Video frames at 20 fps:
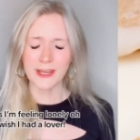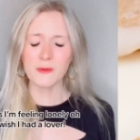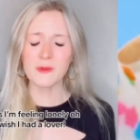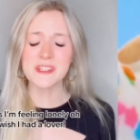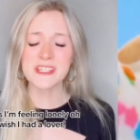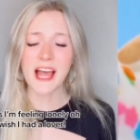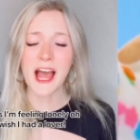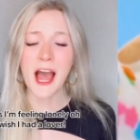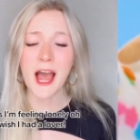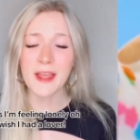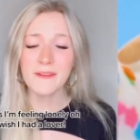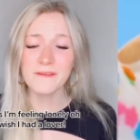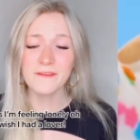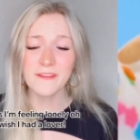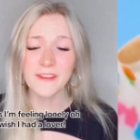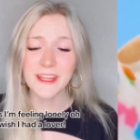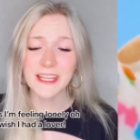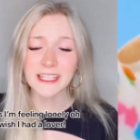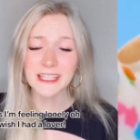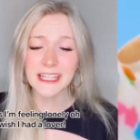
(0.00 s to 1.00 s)
It was I'm
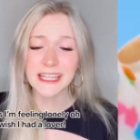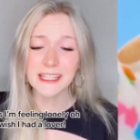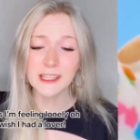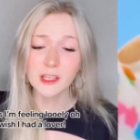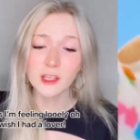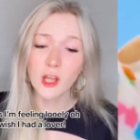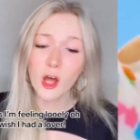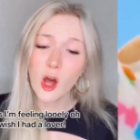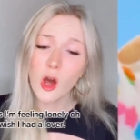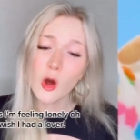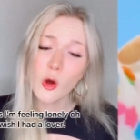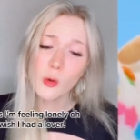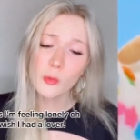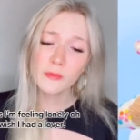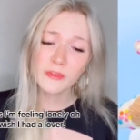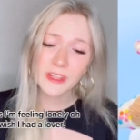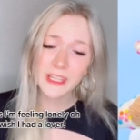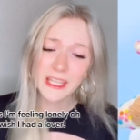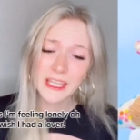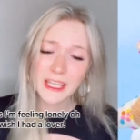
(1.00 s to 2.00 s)
feeling
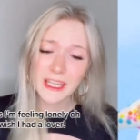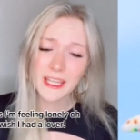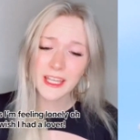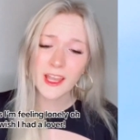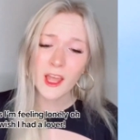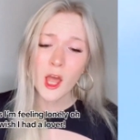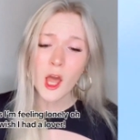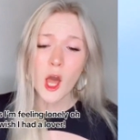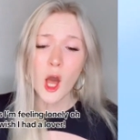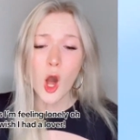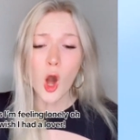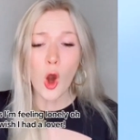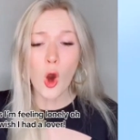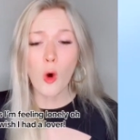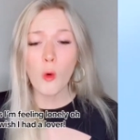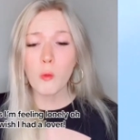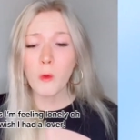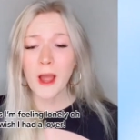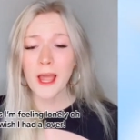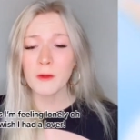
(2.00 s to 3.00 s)
lonely.
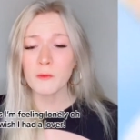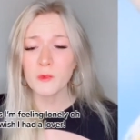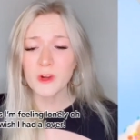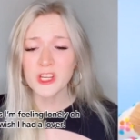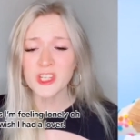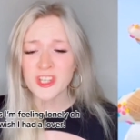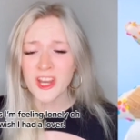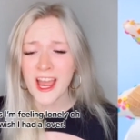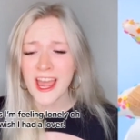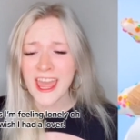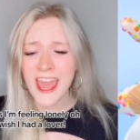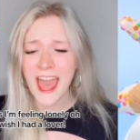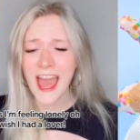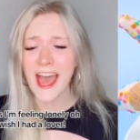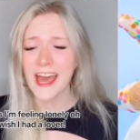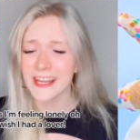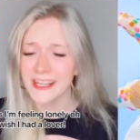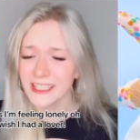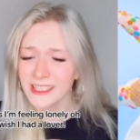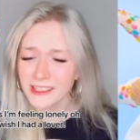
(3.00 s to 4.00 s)
Oh, I wish I
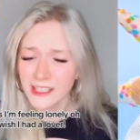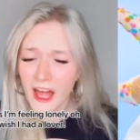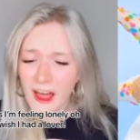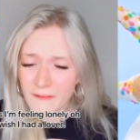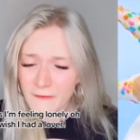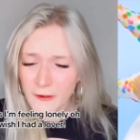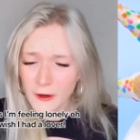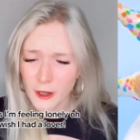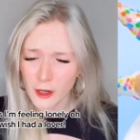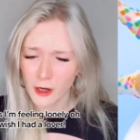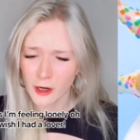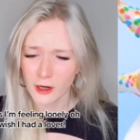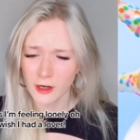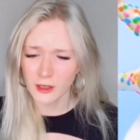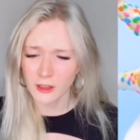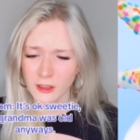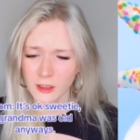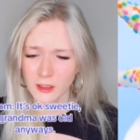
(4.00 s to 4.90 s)
had a lover.